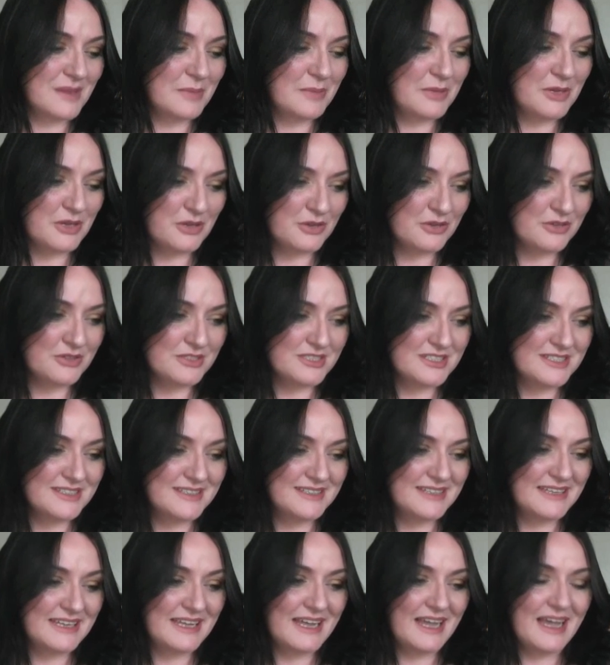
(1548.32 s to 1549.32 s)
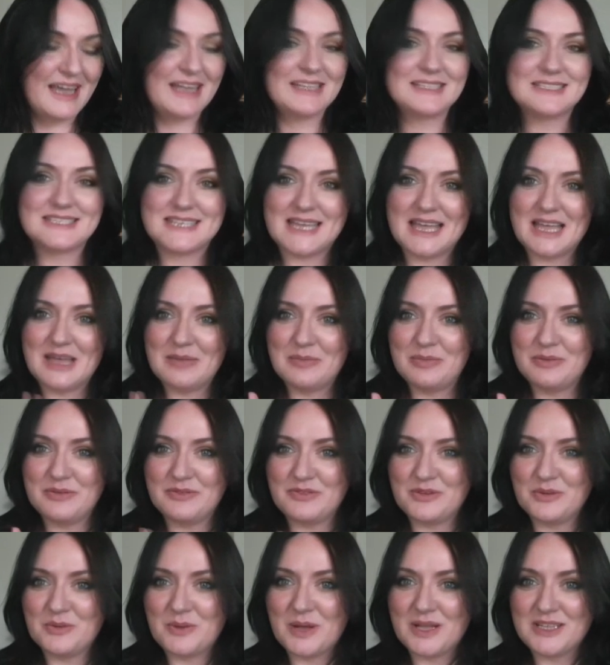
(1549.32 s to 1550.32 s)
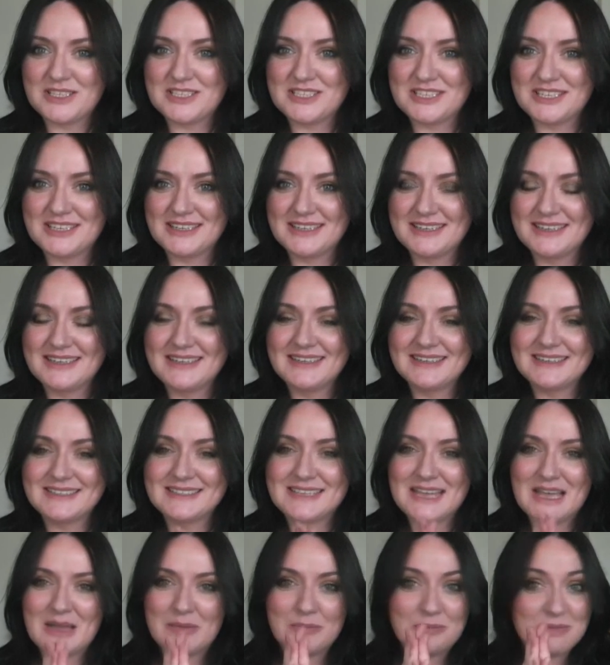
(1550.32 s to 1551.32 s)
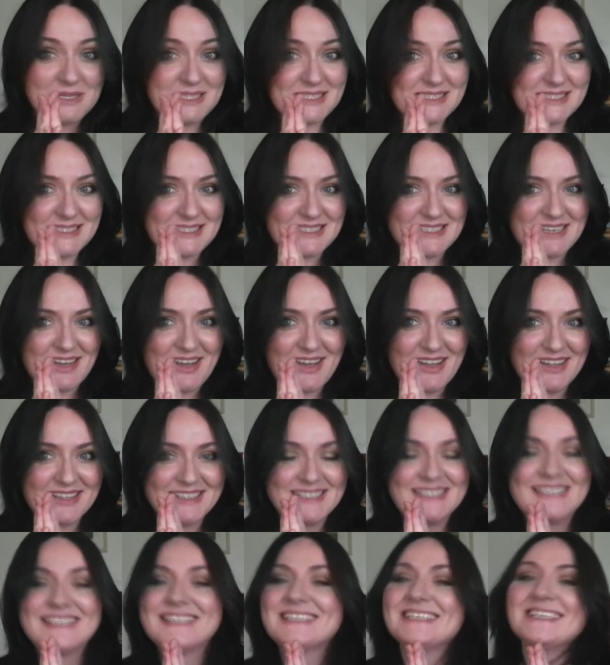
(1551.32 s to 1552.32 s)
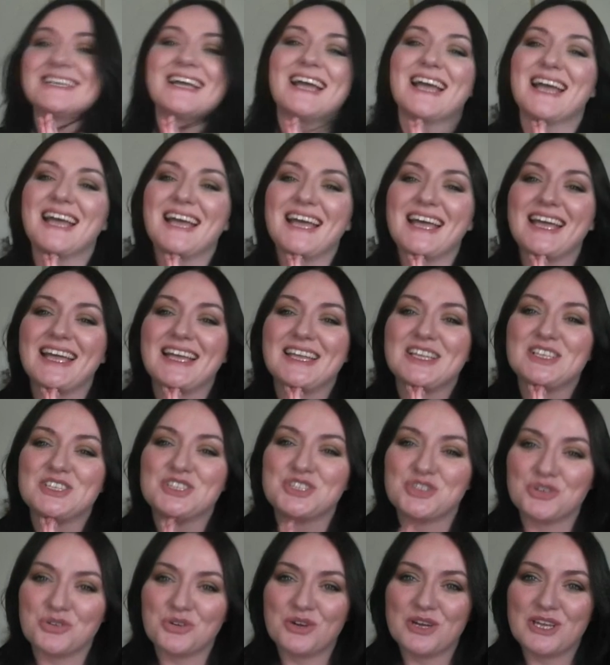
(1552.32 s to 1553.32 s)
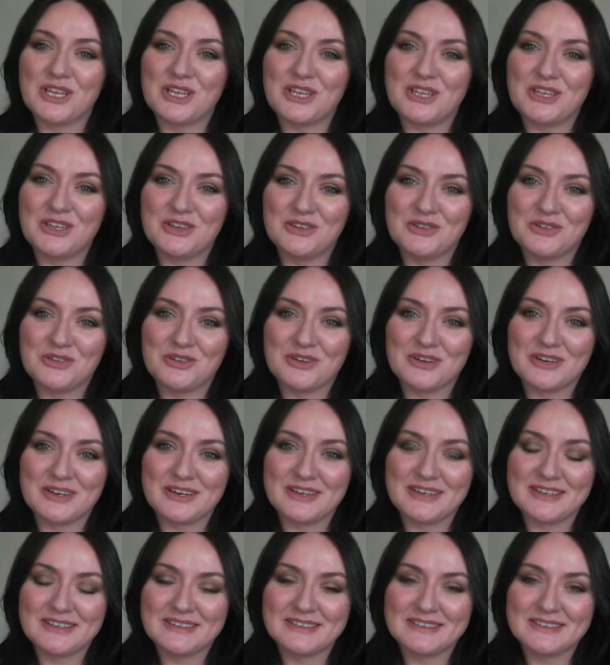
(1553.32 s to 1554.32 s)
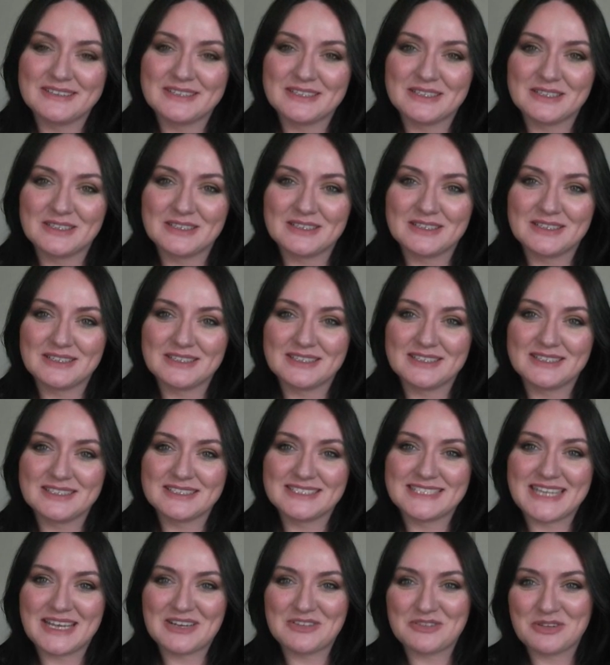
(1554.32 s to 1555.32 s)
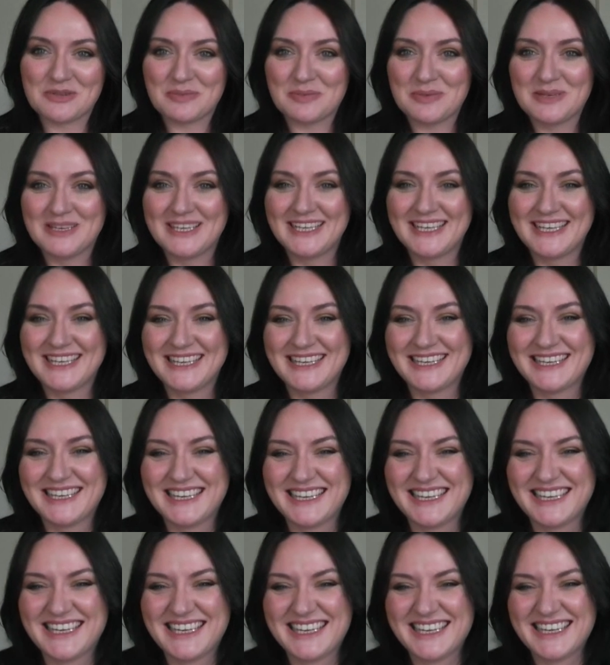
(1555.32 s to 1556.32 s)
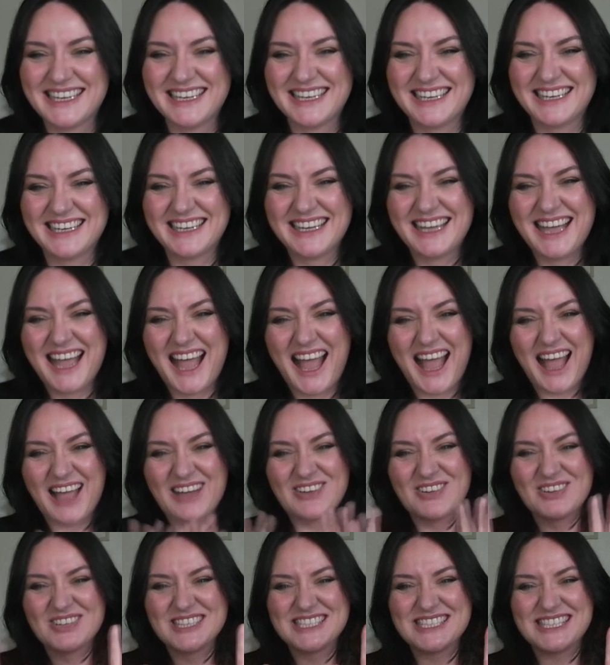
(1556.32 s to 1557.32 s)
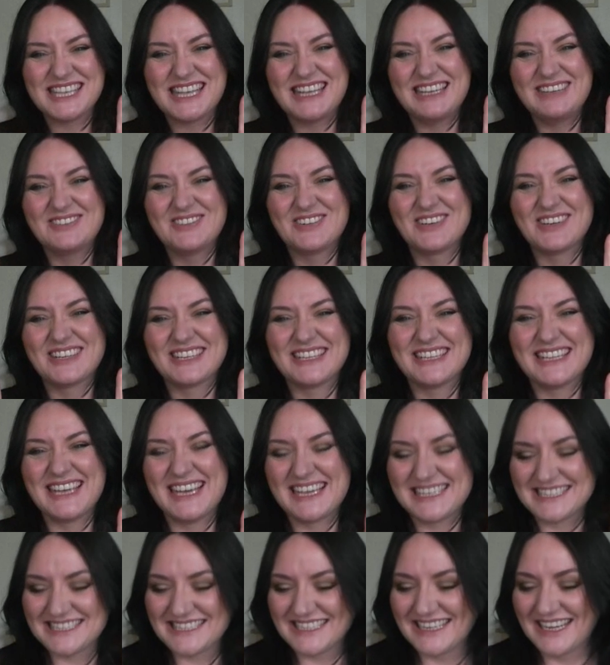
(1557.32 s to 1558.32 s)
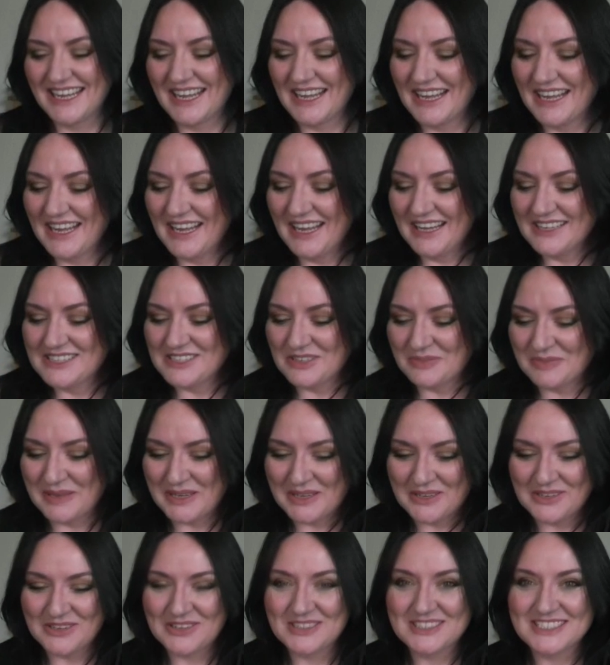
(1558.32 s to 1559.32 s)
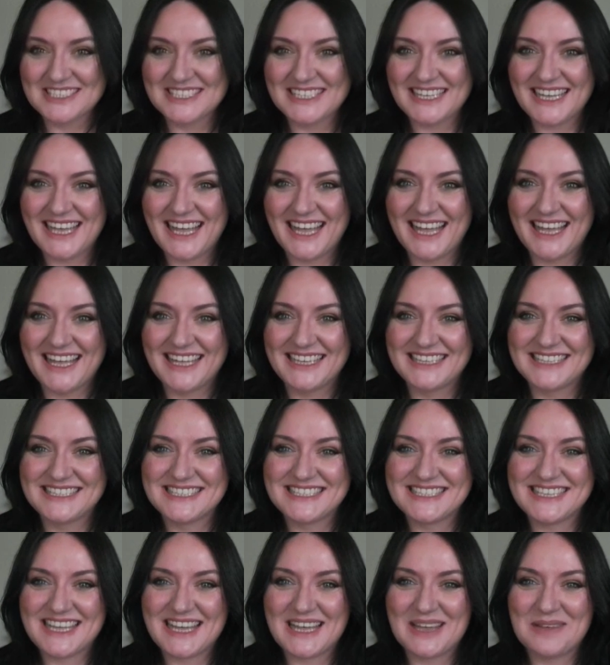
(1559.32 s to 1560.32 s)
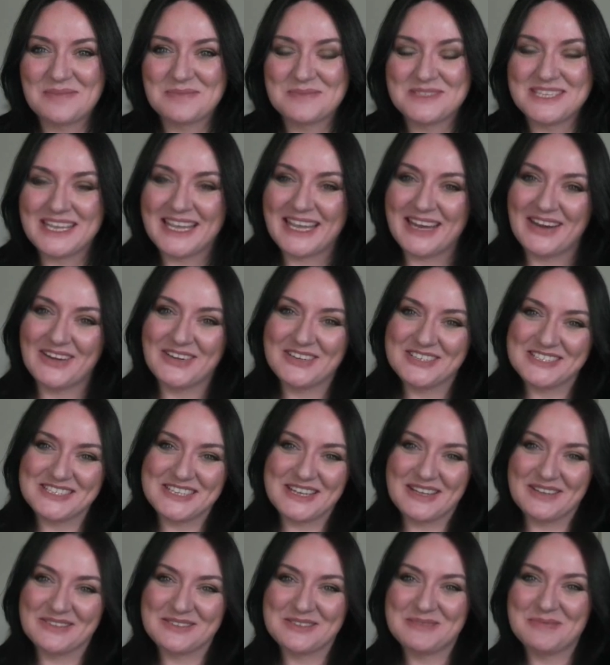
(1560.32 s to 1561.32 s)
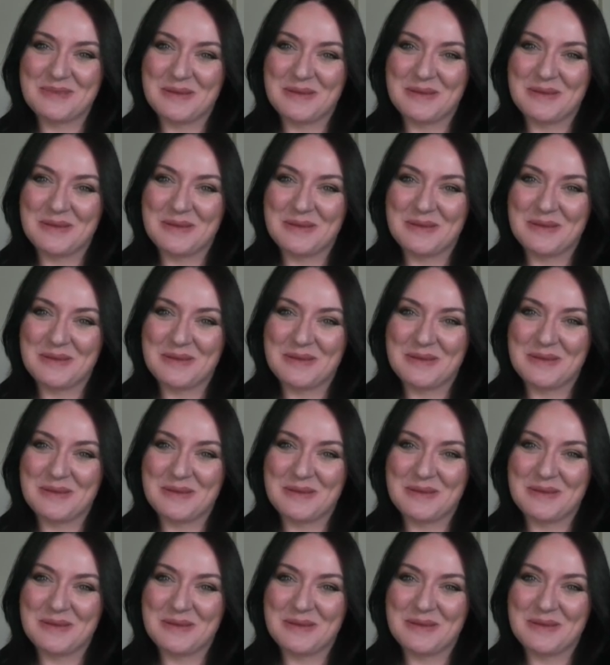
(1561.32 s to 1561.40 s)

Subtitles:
Be good. And Deb, if you're watching, Deb, Mrs. the Doll, enjoy your little day trip. I won't say any more than that. So be good and take care of yourselves.